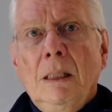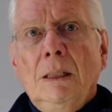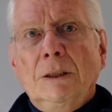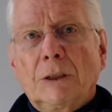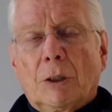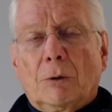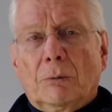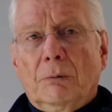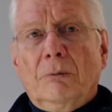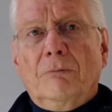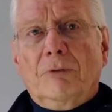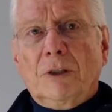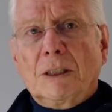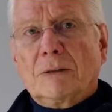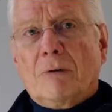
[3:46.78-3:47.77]
So,
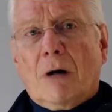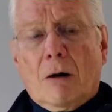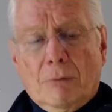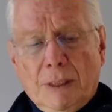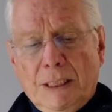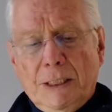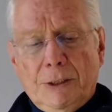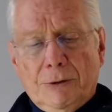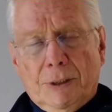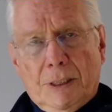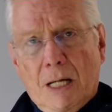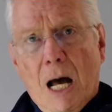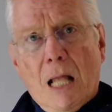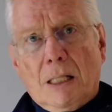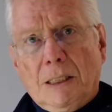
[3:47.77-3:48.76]
first of all, we need to
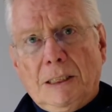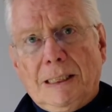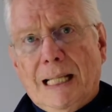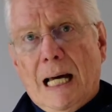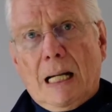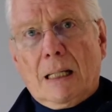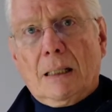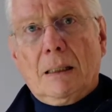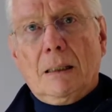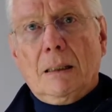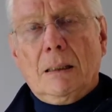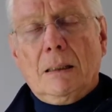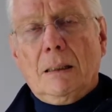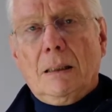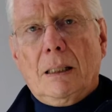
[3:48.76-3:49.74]
acknowledge that
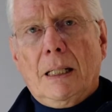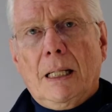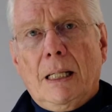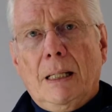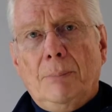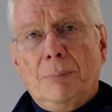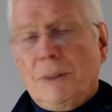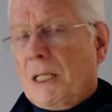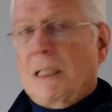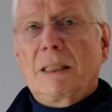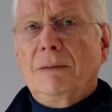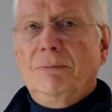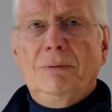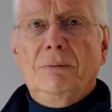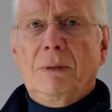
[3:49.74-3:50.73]
a
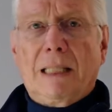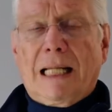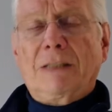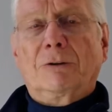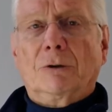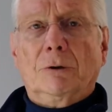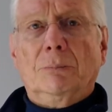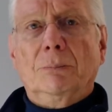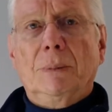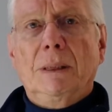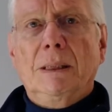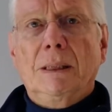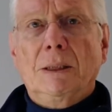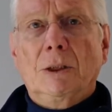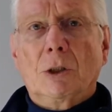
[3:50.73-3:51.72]
productive classroom
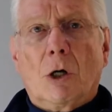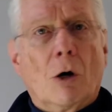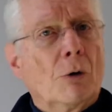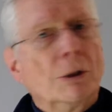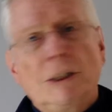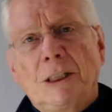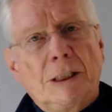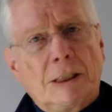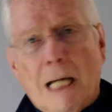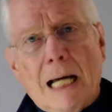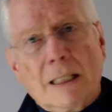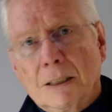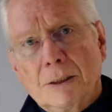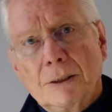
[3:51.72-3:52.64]
is always silent.